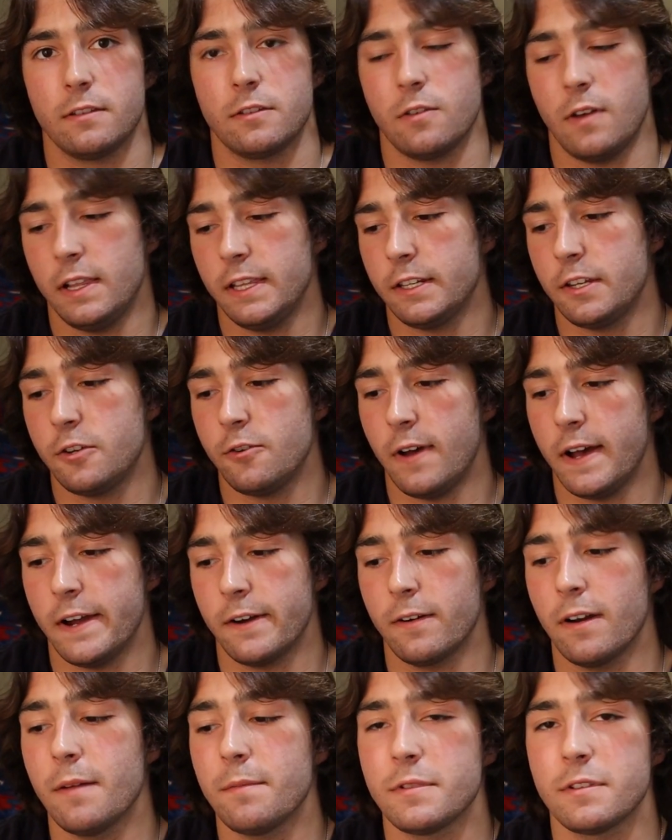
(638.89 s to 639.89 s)
So I like to do
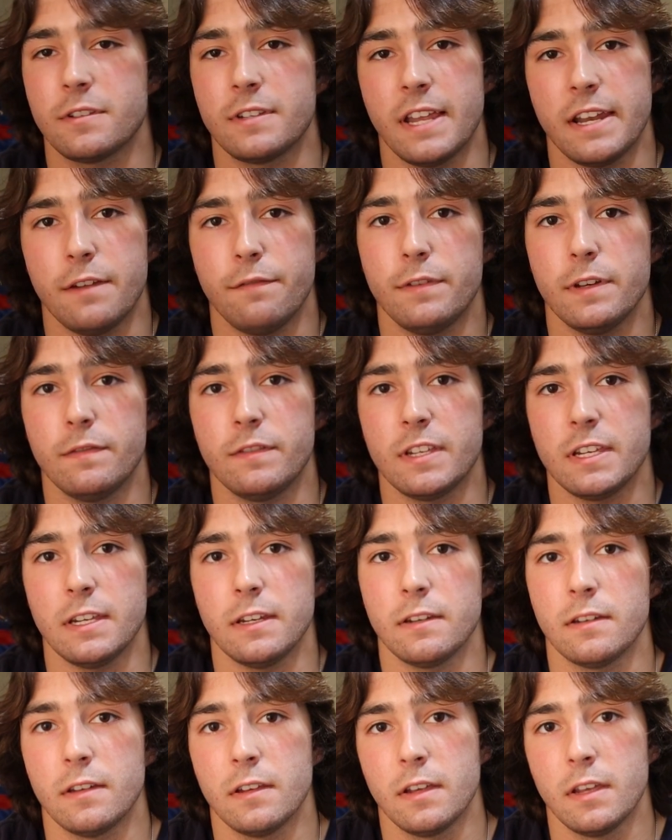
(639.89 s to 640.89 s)
higher reps, 10 to
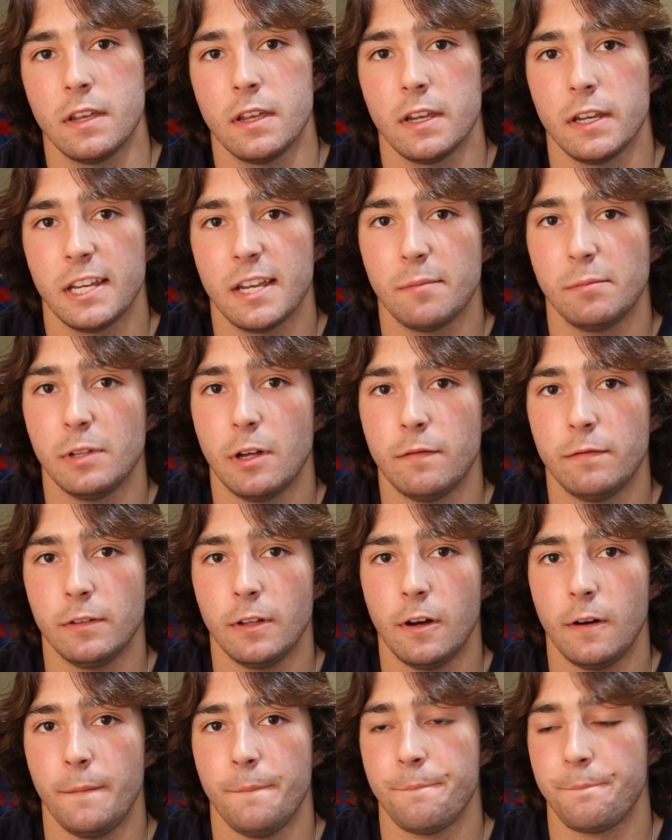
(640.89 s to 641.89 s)
15, get blood
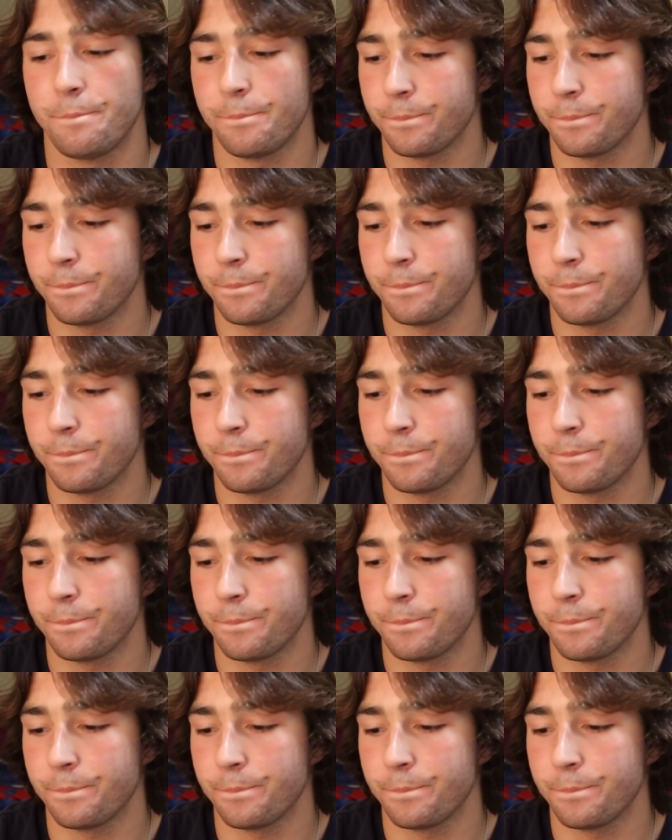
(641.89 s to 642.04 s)
flow,